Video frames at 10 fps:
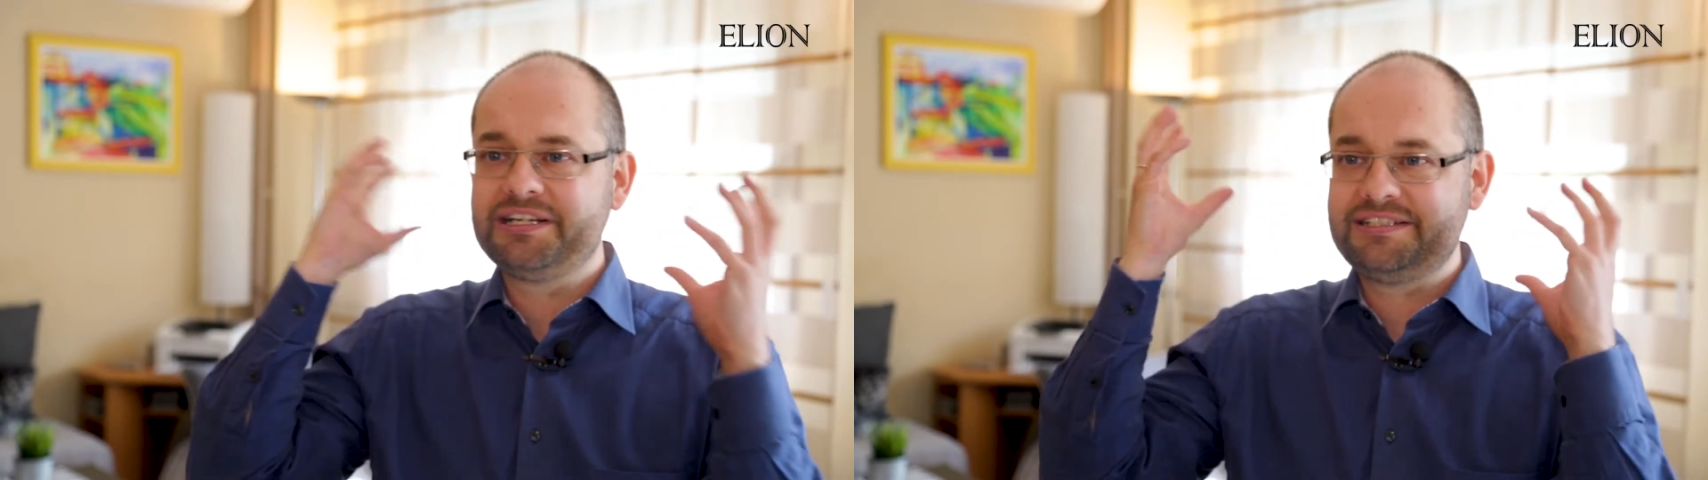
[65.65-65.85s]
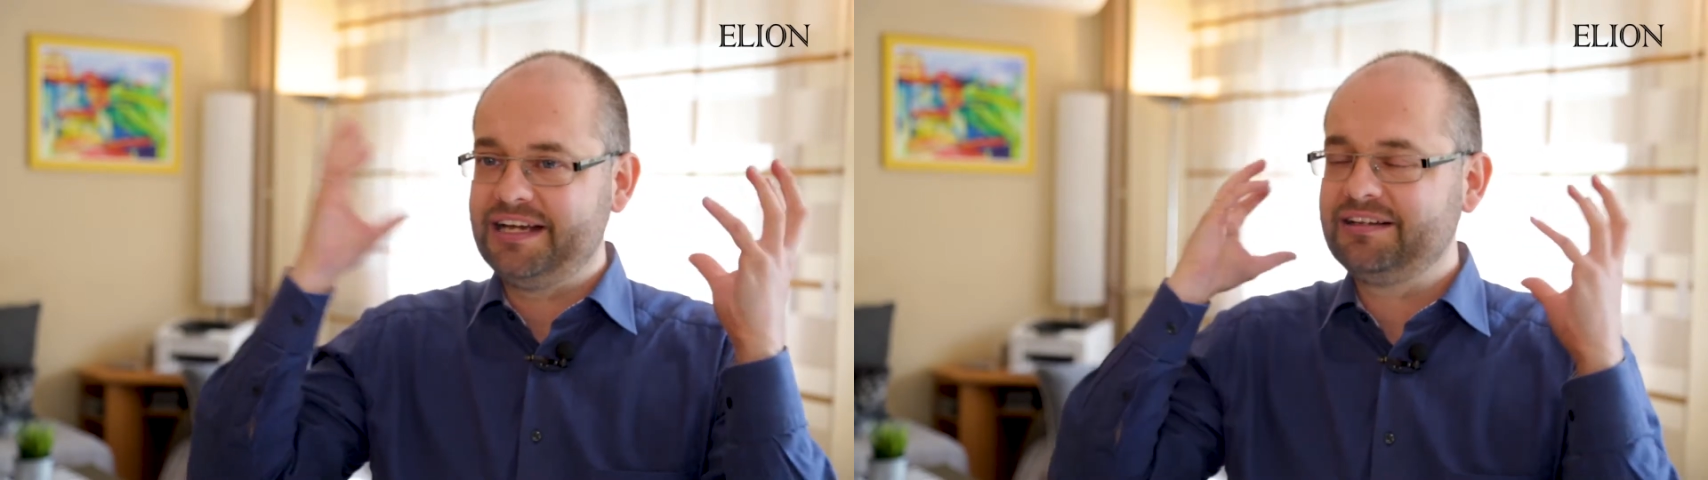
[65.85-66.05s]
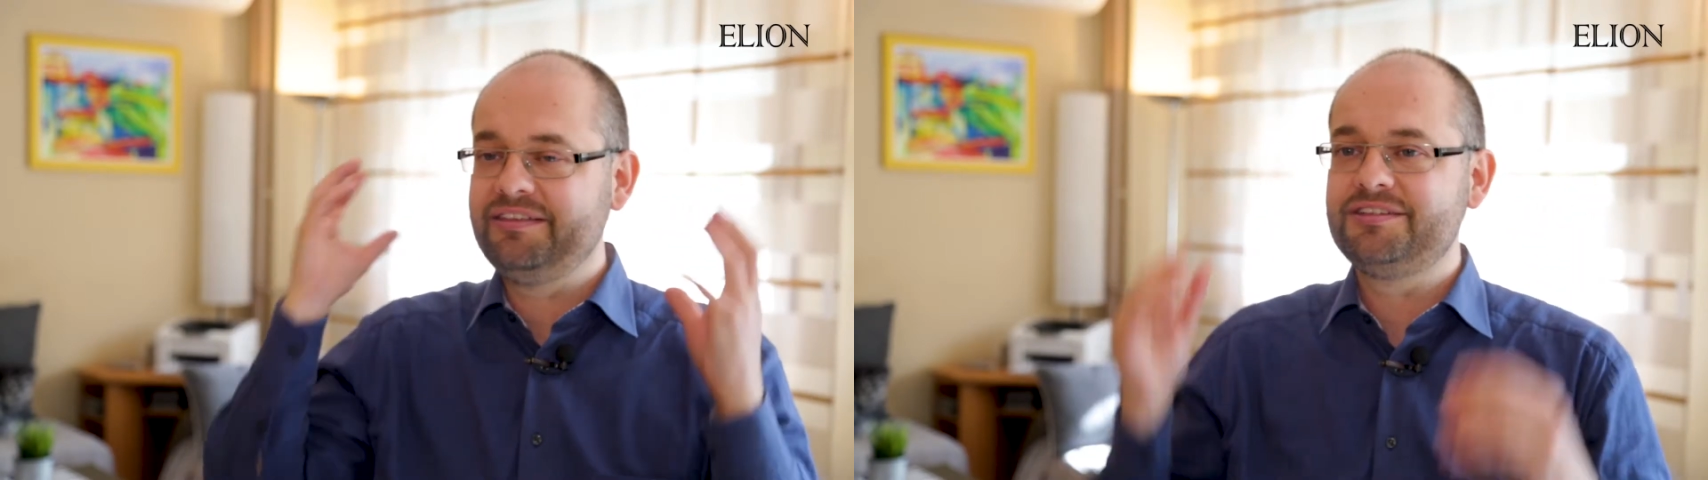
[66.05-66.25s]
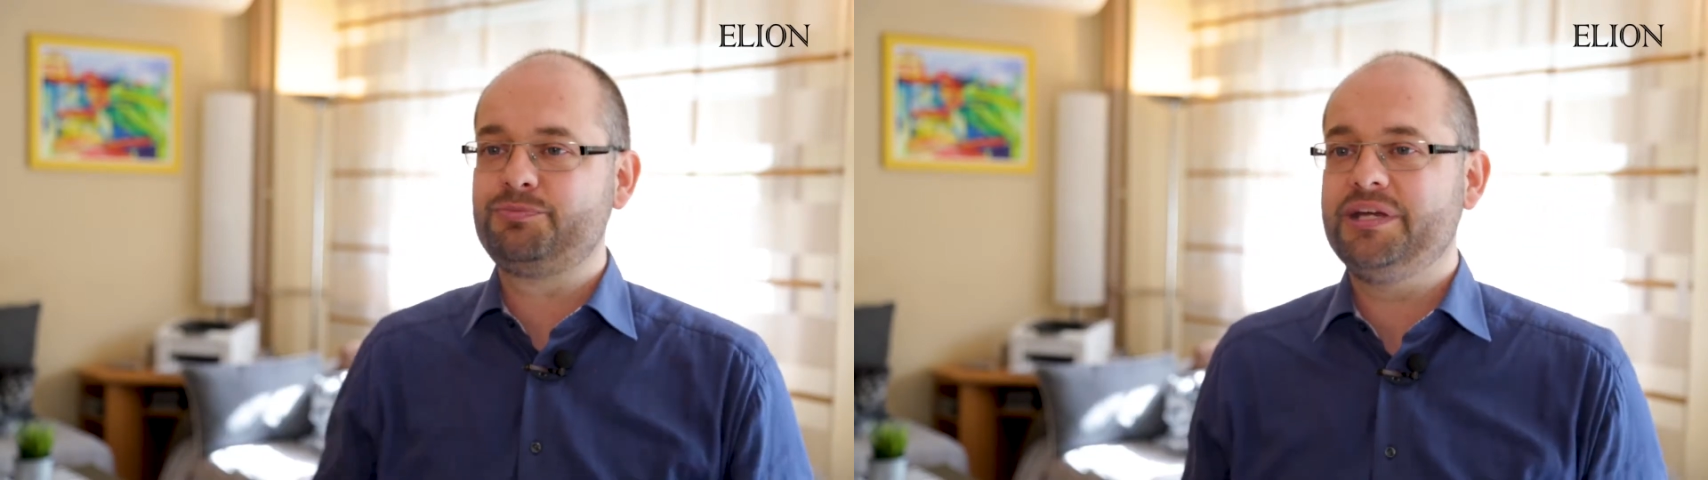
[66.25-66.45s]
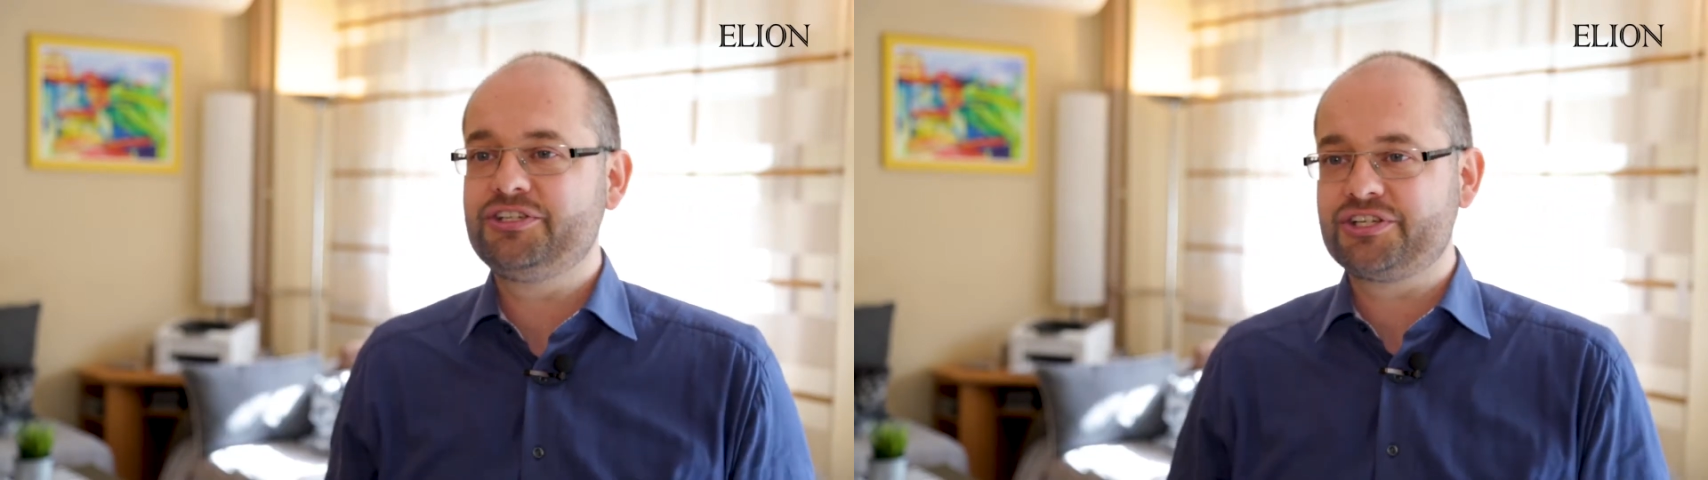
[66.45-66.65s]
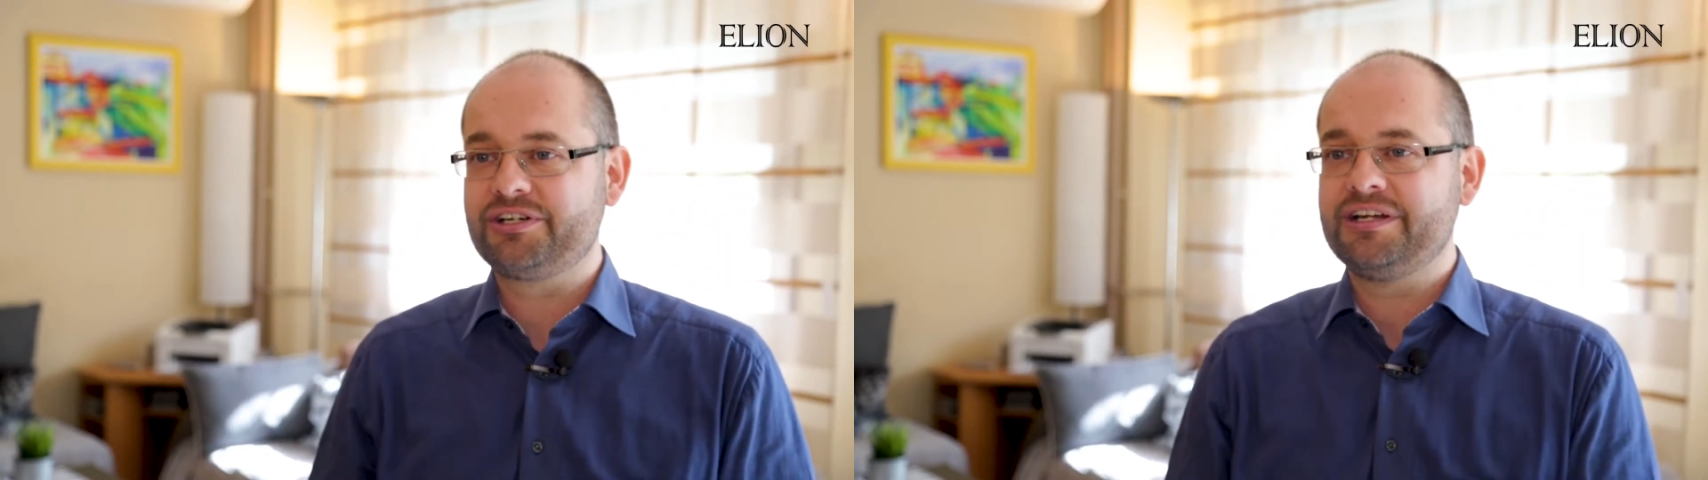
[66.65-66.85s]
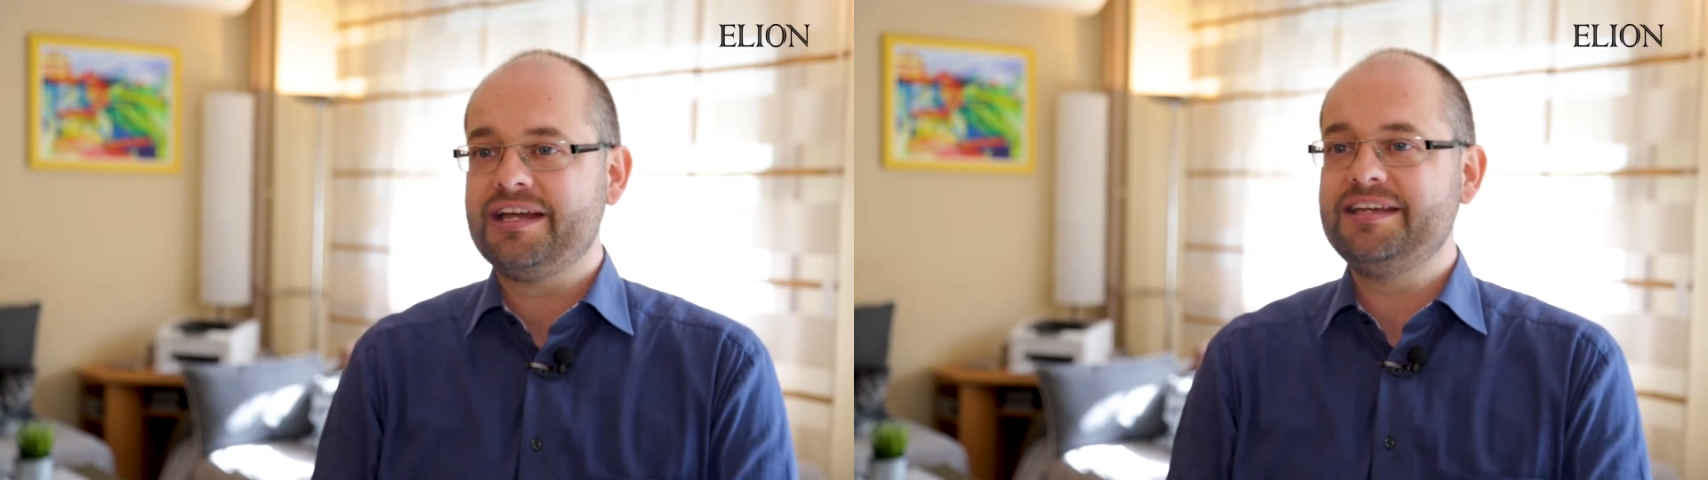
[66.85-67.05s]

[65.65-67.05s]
exactly this picture